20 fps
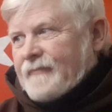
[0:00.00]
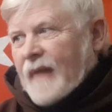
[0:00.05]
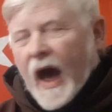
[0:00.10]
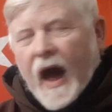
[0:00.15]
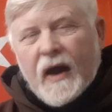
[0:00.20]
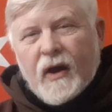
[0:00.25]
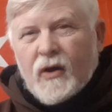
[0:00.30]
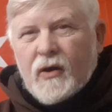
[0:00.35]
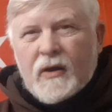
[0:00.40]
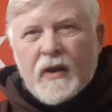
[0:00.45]

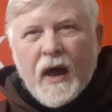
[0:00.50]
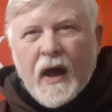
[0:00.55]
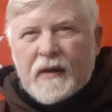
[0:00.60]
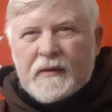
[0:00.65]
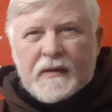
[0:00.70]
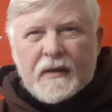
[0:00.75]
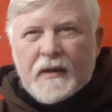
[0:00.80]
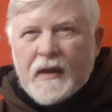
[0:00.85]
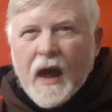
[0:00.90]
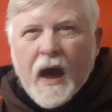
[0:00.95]
I could not
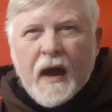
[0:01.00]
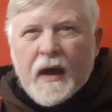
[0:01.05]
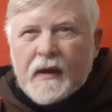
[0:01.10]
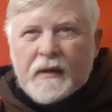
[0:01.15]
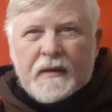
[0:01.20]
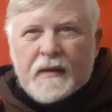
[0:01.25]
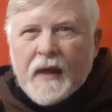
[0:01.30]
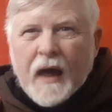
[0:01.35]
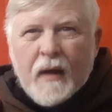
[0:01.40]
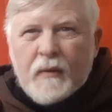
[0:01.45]
deny
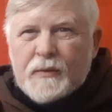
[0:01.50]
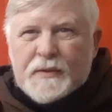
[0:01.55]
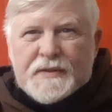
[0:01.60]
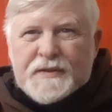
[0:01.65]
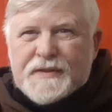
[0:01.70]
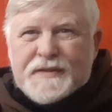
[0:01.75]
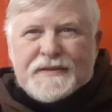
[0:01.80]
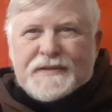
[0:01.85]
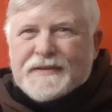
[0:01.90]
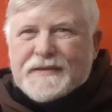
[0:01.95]
it. that
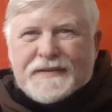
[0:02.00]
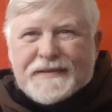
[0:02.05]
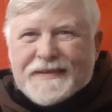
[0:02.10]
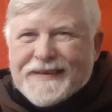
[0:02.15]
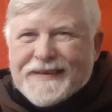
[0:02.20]
was.